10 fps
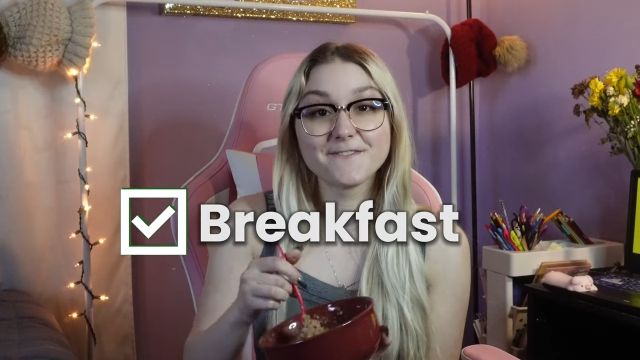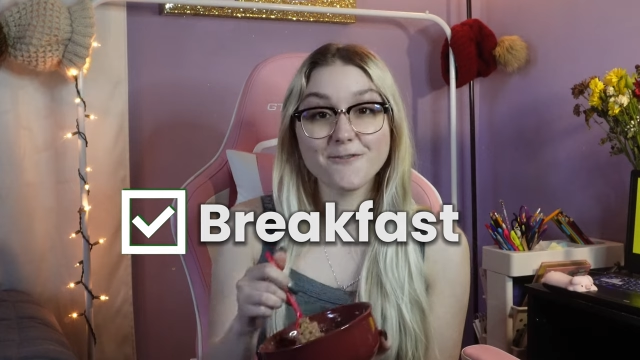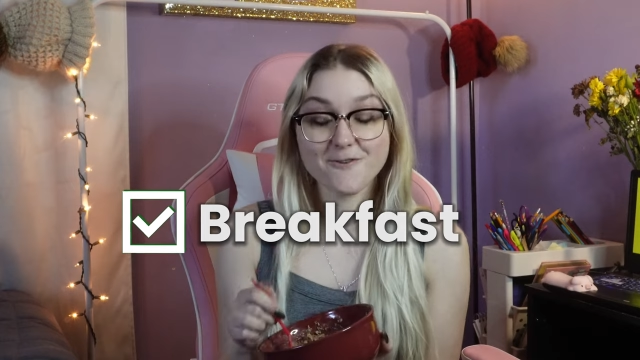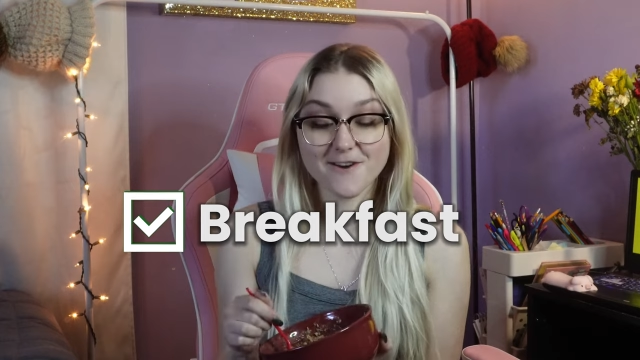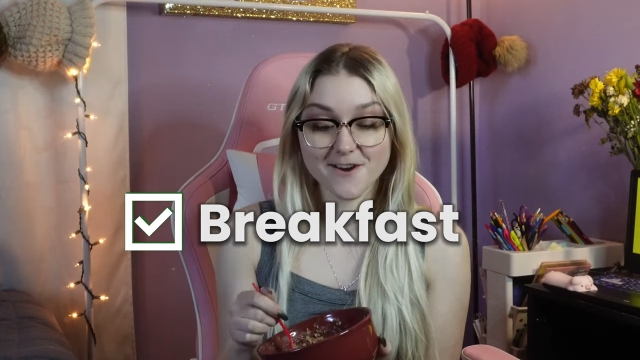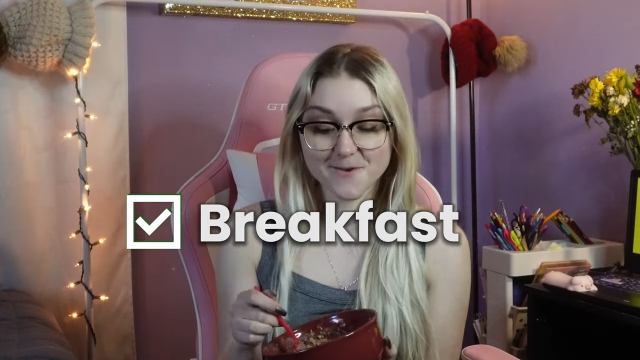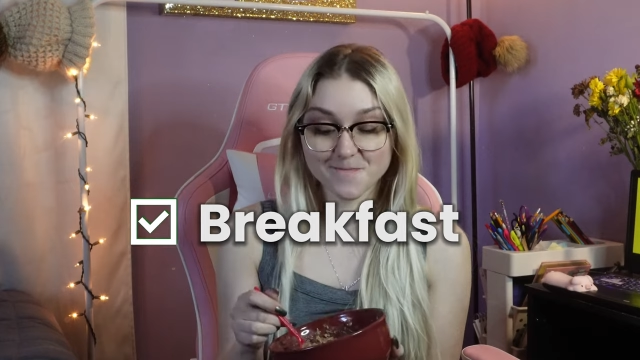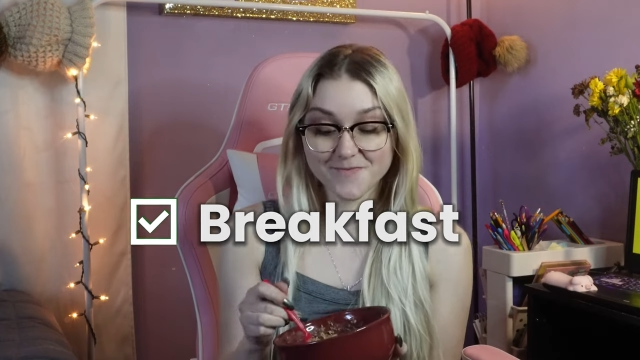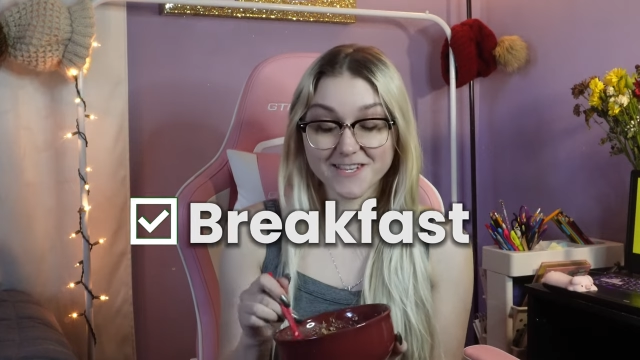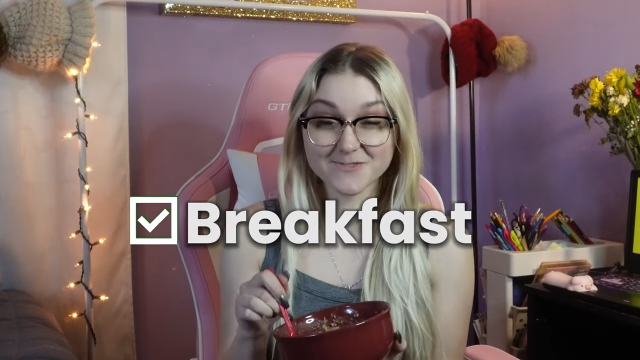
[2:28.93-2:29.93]
for
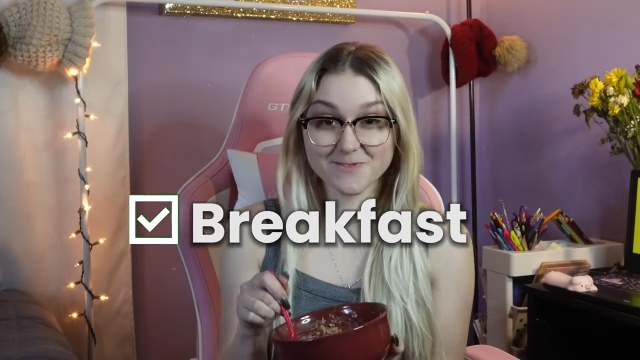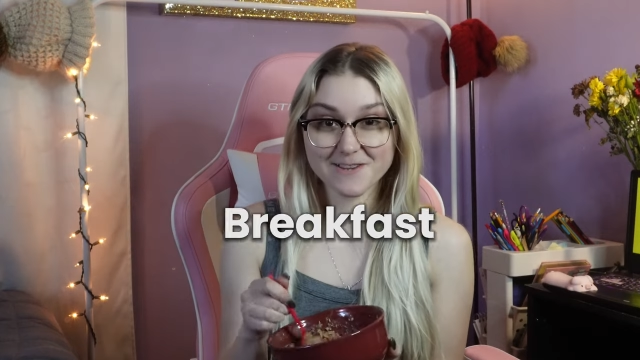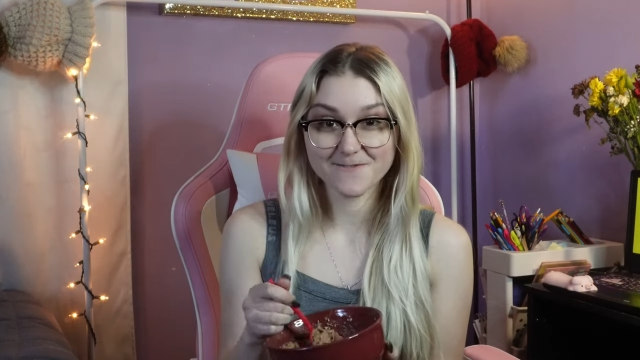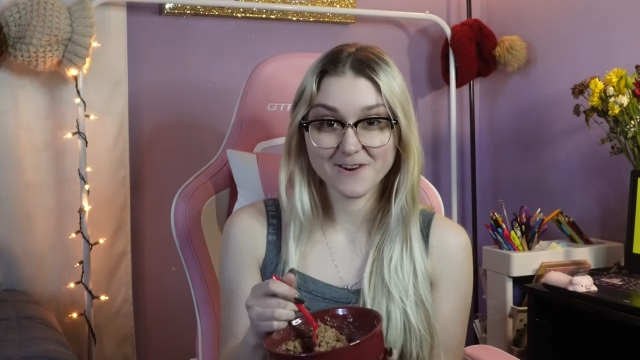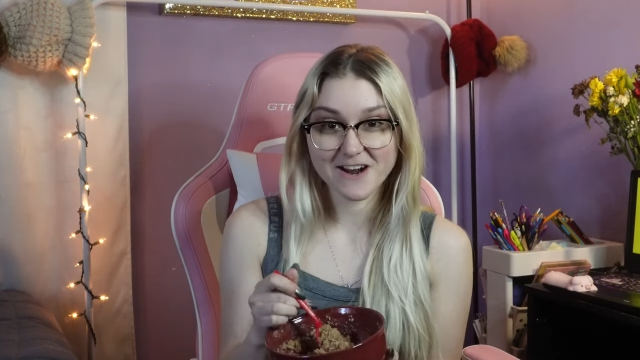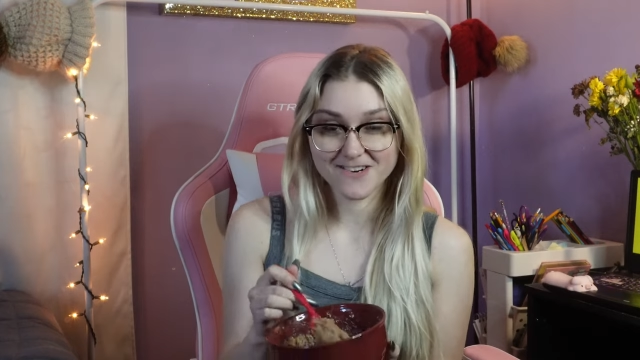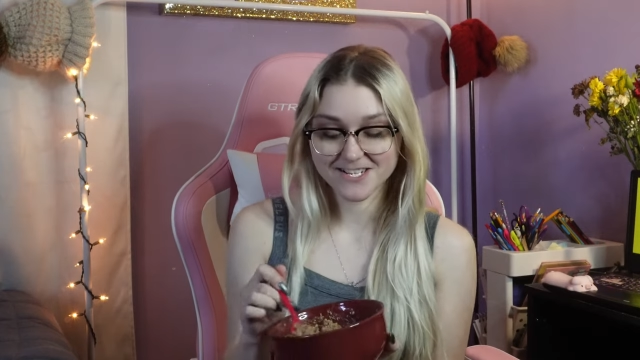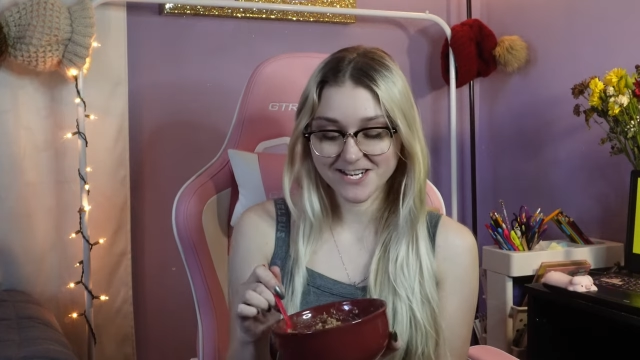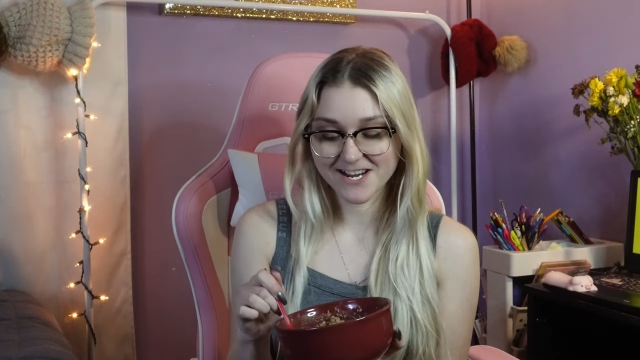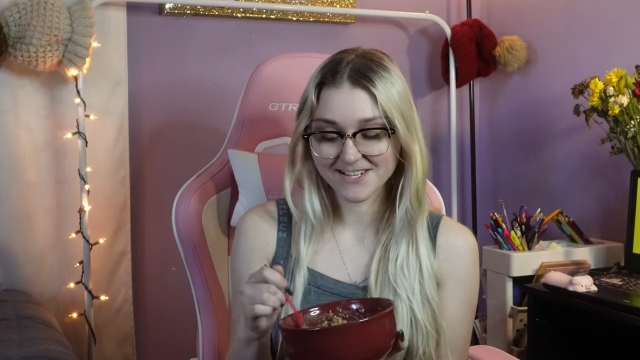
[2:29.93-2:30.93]
the 24 hour
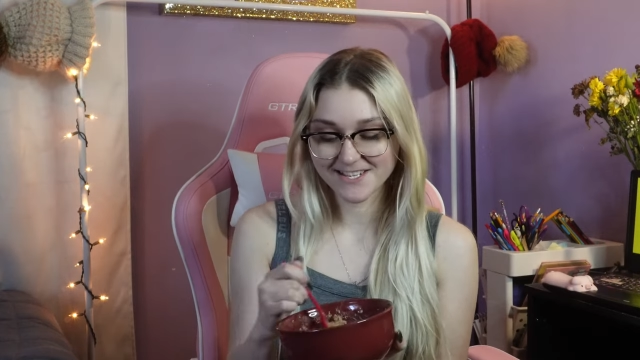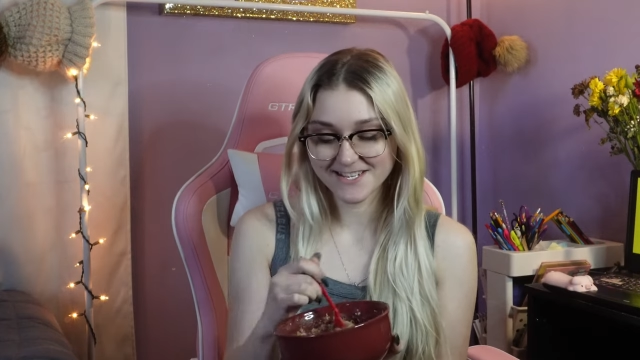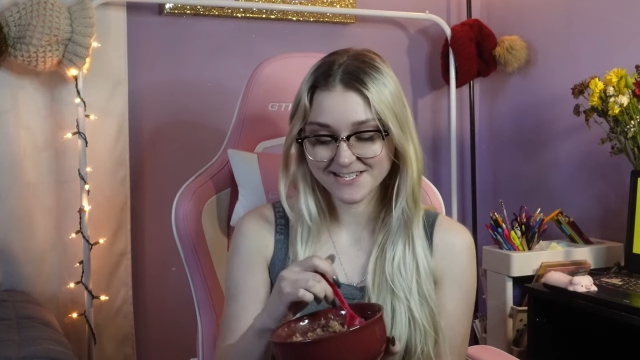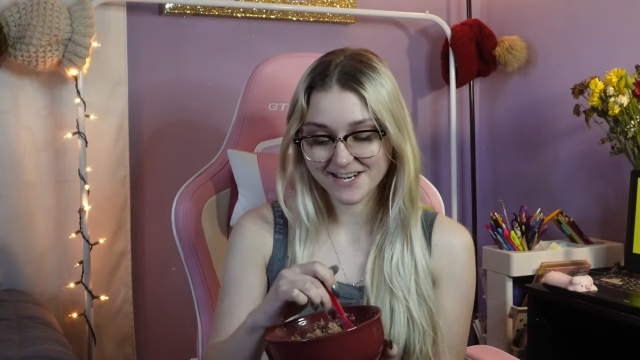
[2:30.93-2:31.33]
challenge